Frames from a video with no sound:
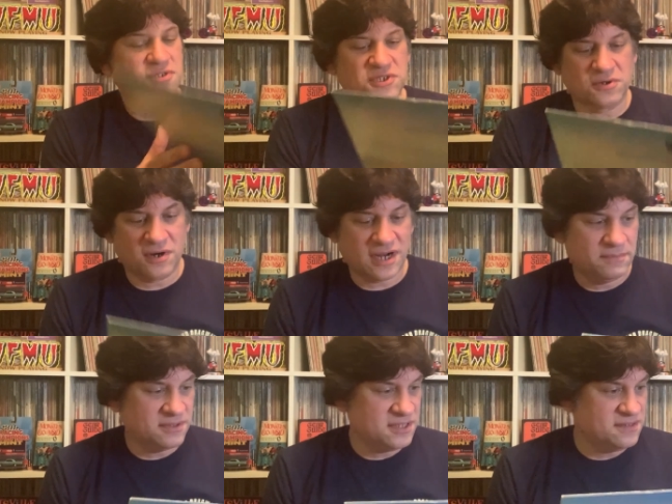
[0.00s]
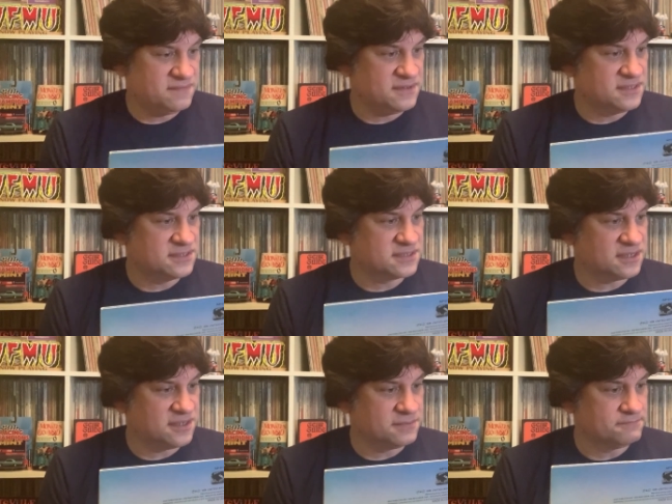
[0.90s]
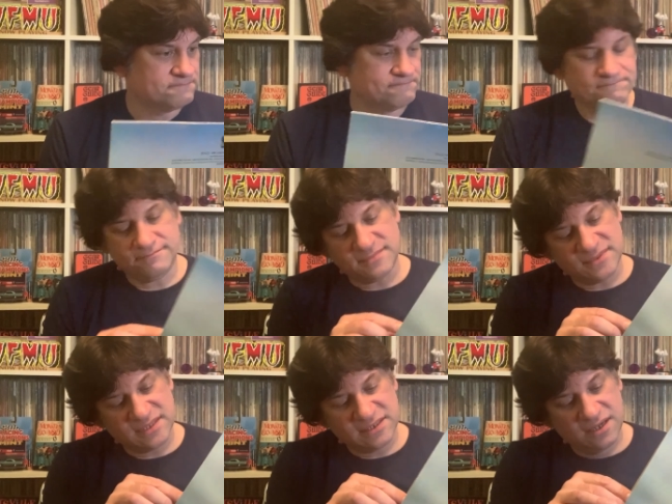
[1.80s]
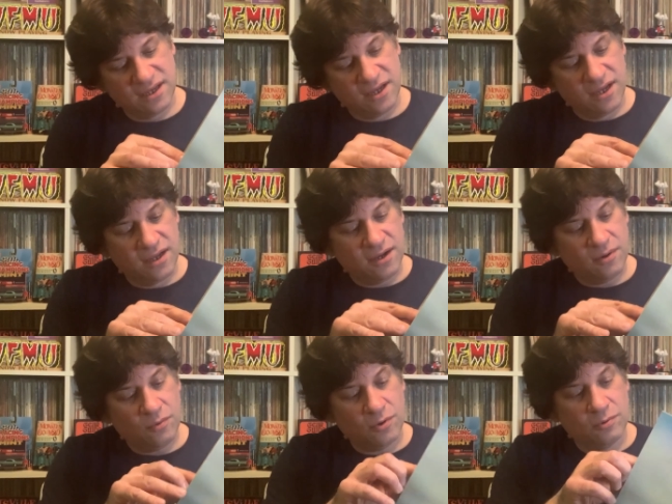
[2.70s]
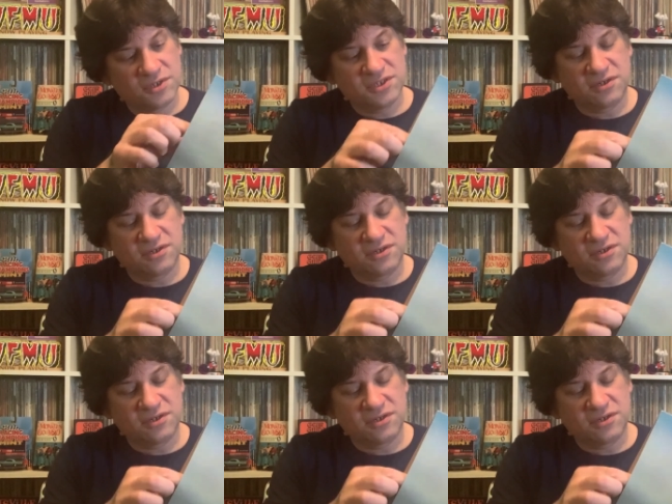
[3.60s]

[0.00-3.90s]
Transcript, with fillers: song, I believe, is... Um, whoa, what's it